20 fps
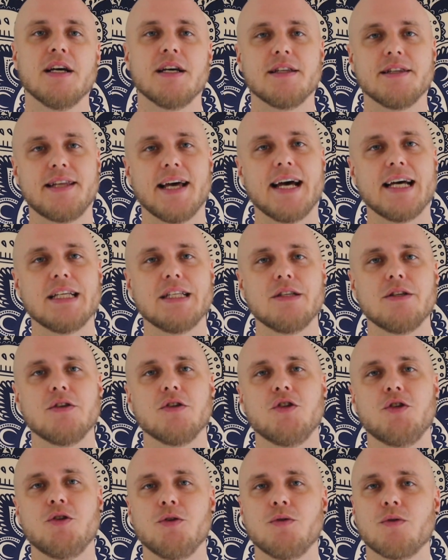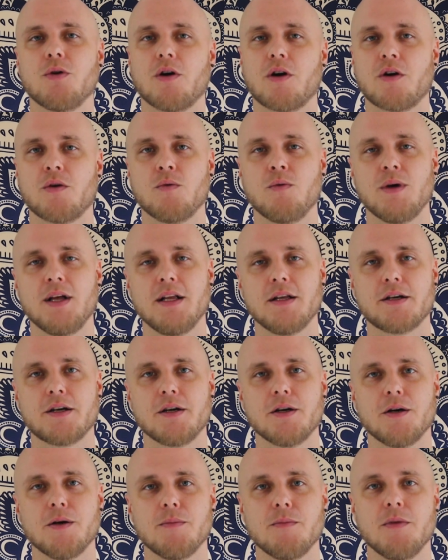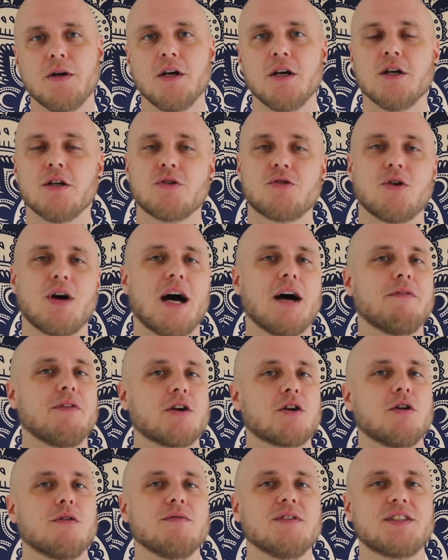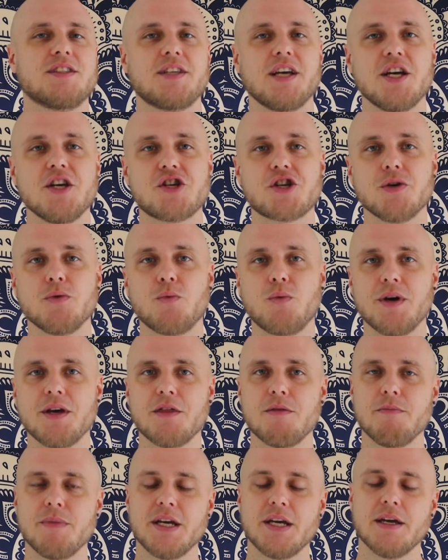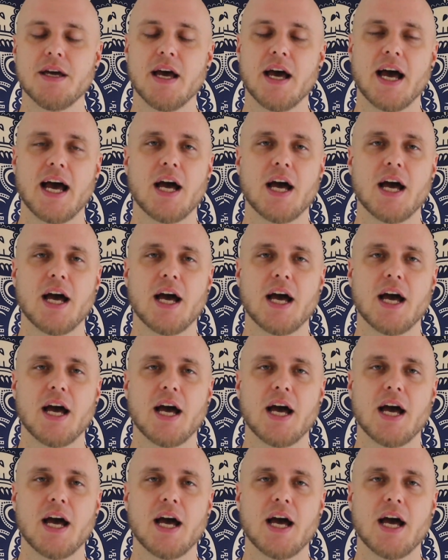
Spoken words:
Then you are welcome to have a conversation with me,